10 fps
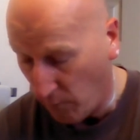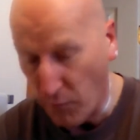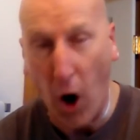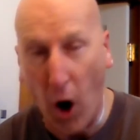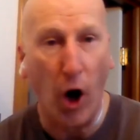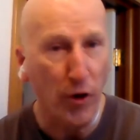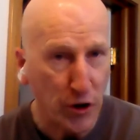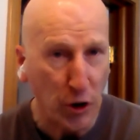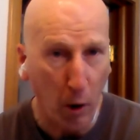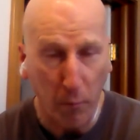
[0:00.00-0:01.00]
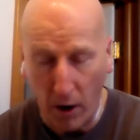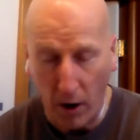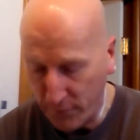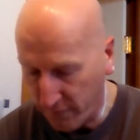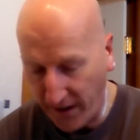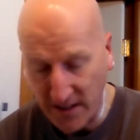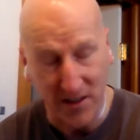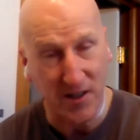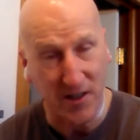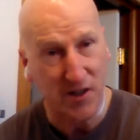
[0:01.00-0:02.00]
all the soap off your
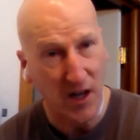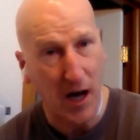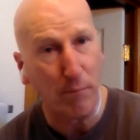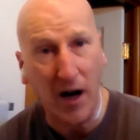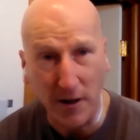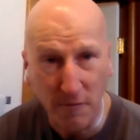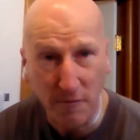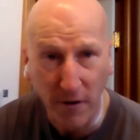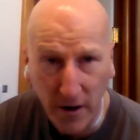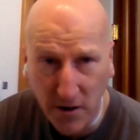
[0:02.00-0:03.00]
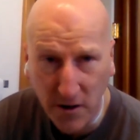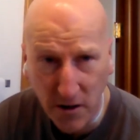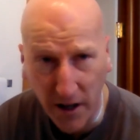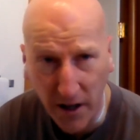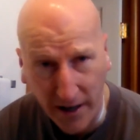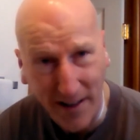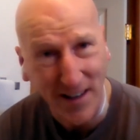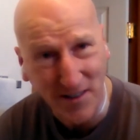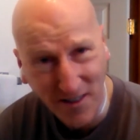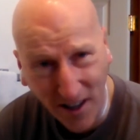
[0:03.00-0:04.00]
face. And the Tabac is very slick. It
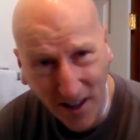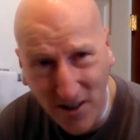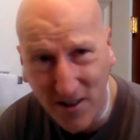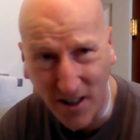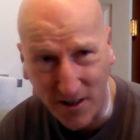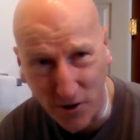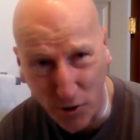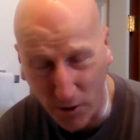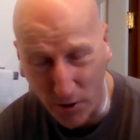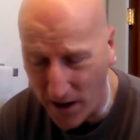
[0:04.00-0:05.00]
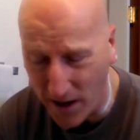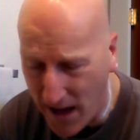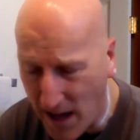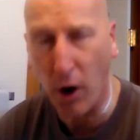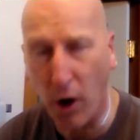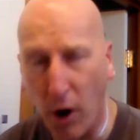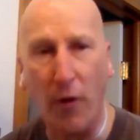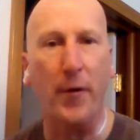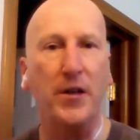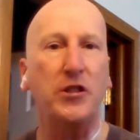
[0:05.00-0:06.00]
has a nice slickness to it. So
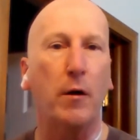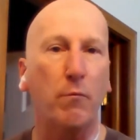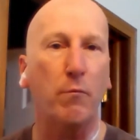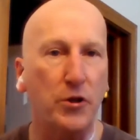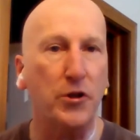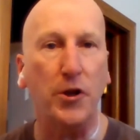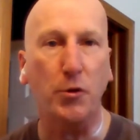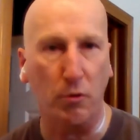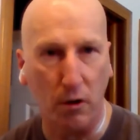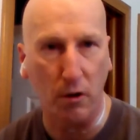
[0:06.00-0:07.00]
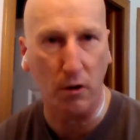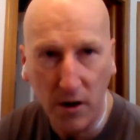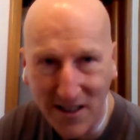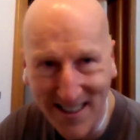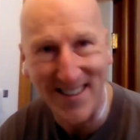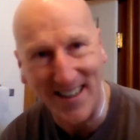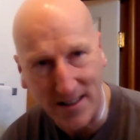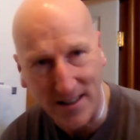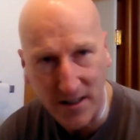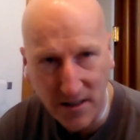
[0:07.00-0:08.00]
there is some residual
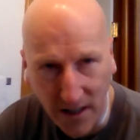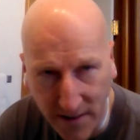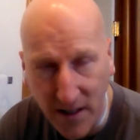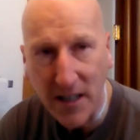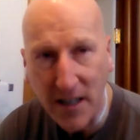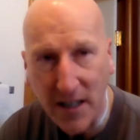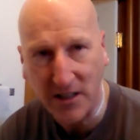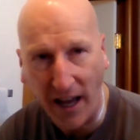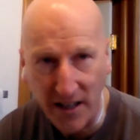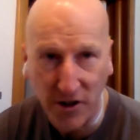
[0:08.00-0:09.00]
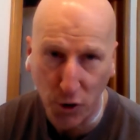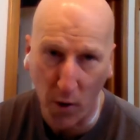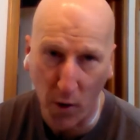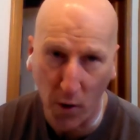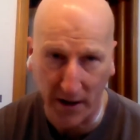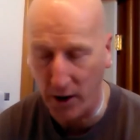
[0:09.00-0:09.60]
slickness that stays that you want to get